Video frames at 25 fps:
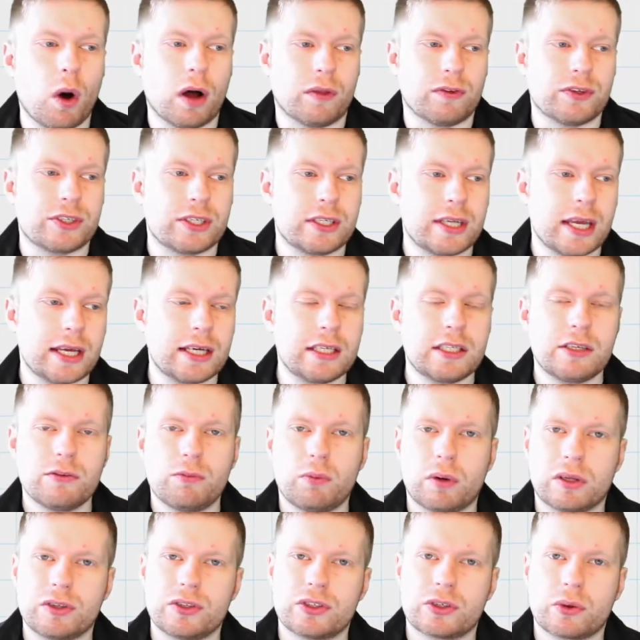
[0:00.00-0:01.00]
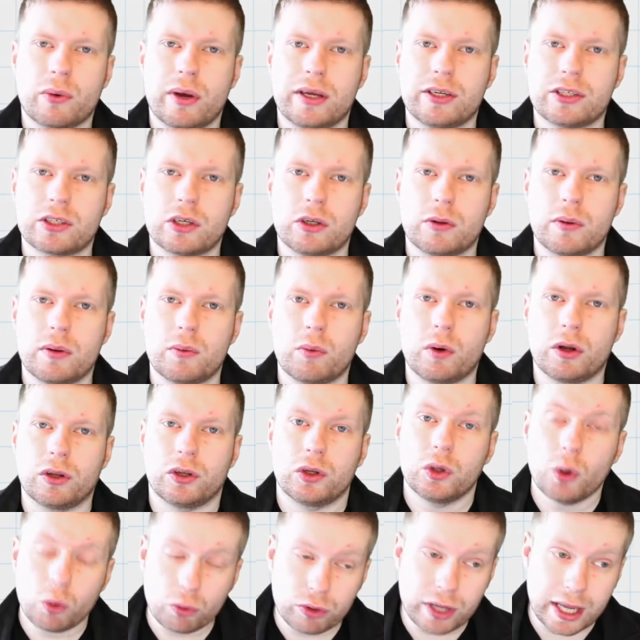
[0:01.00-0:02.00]
So -1 squared has got to be 1,
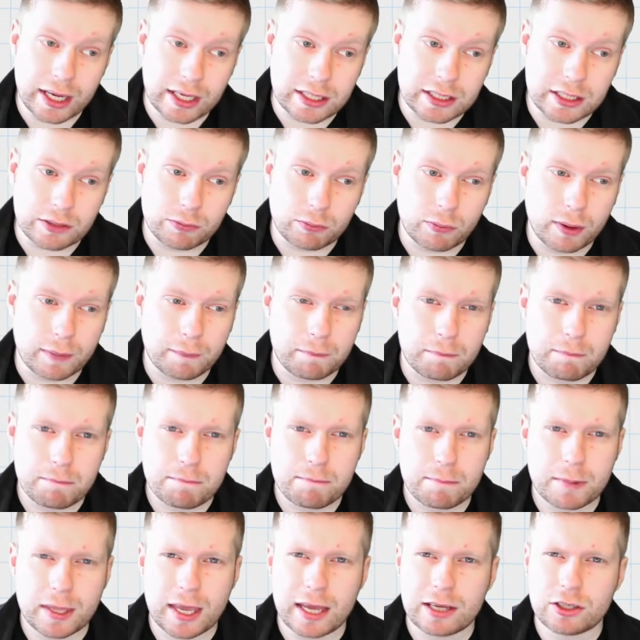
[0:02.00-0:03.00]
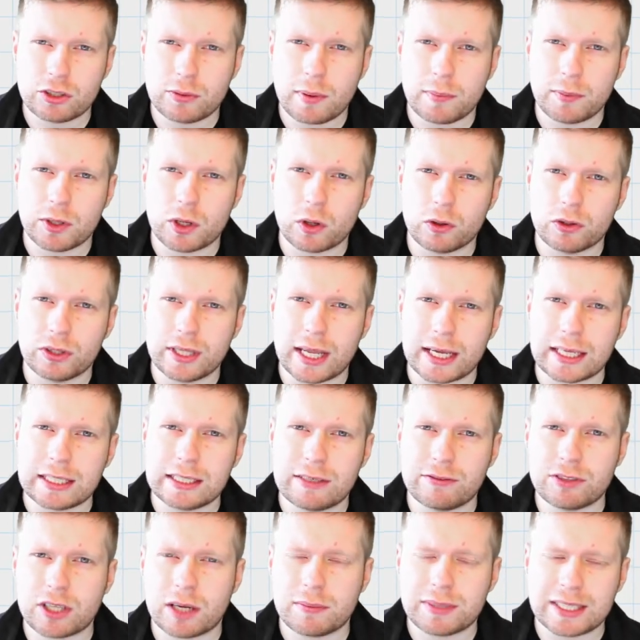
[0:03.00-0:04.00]
not -1. Okay, because remember you've got
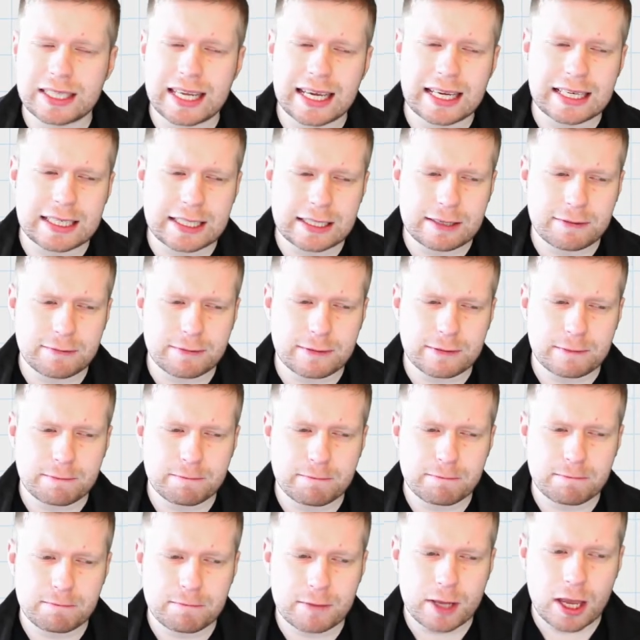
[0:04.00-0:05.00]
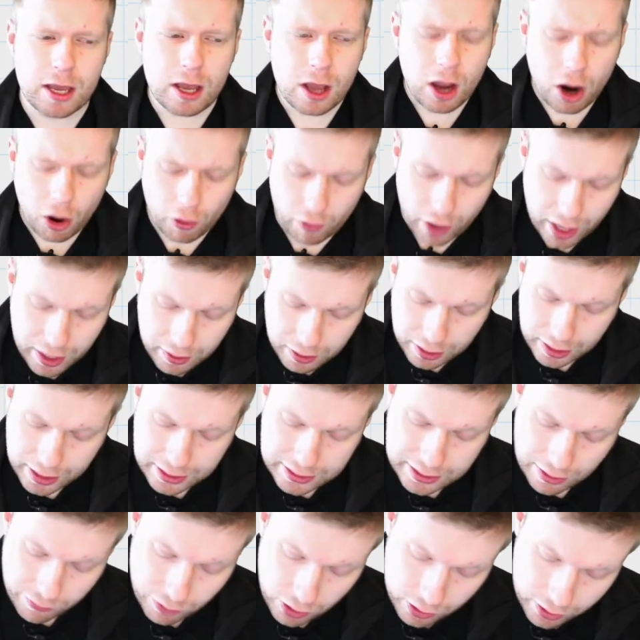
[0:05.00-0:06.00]
negative times a negative. All right, let's
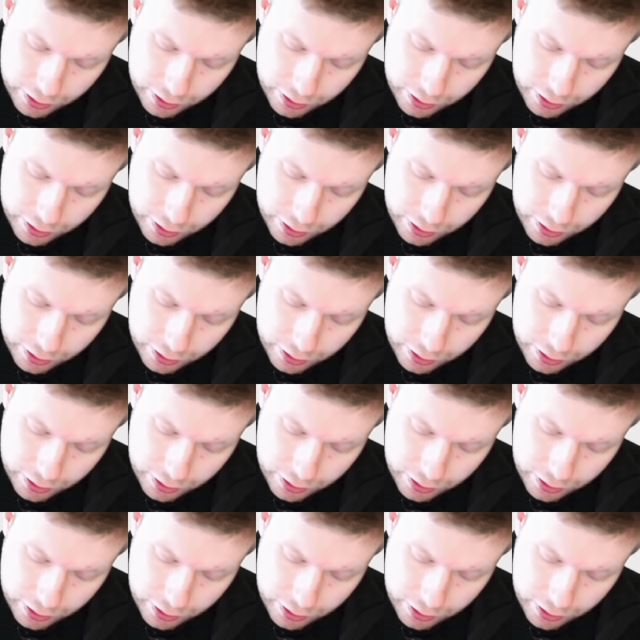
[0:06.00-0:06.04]
have a look at the